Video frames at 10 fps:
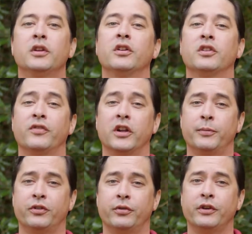to
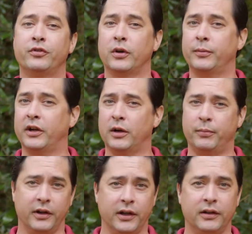develop a tree and shrub care
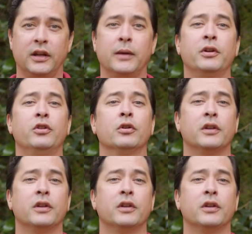plan keeping your